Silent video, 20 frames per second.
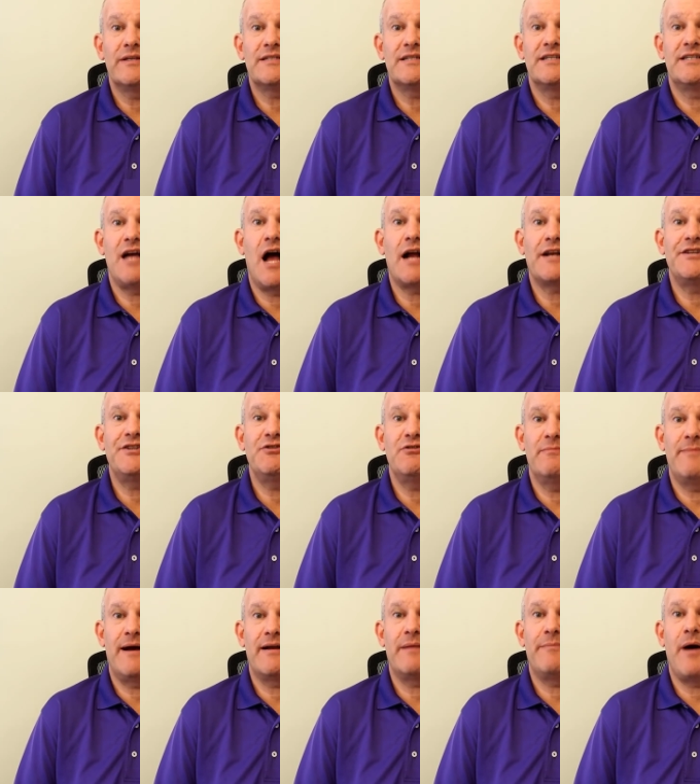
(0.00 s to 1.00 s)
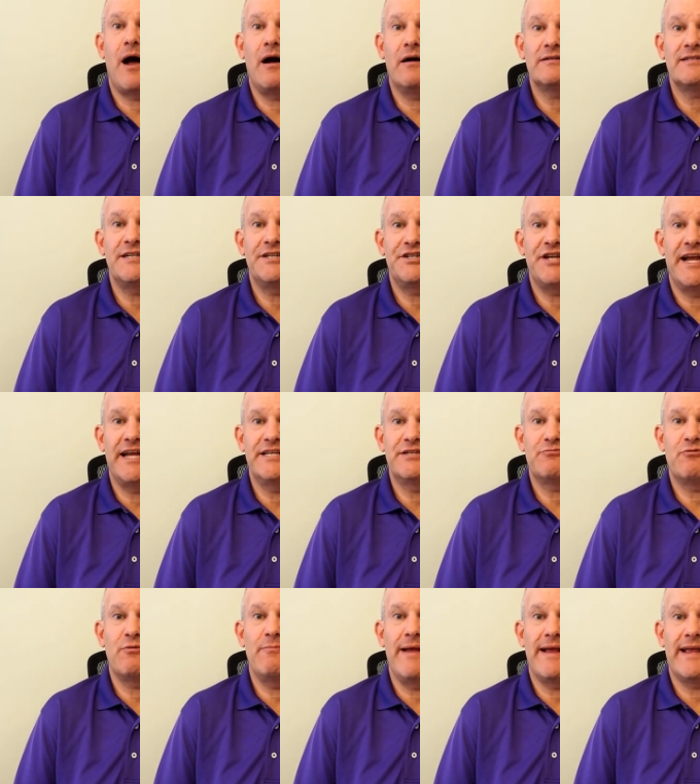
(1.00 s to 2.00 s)
to talk to you about a policy change
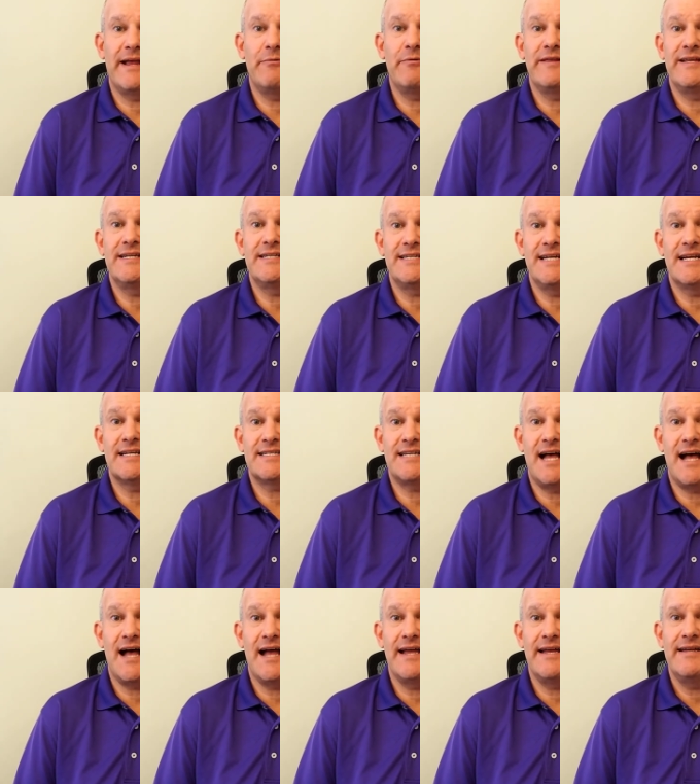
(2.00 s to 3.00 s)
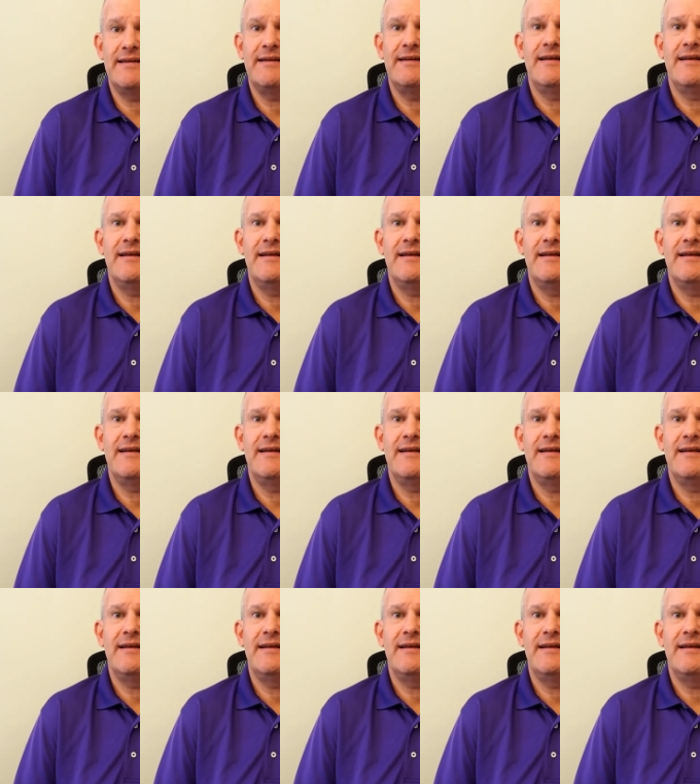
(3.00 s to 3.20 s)
we're making with ECSI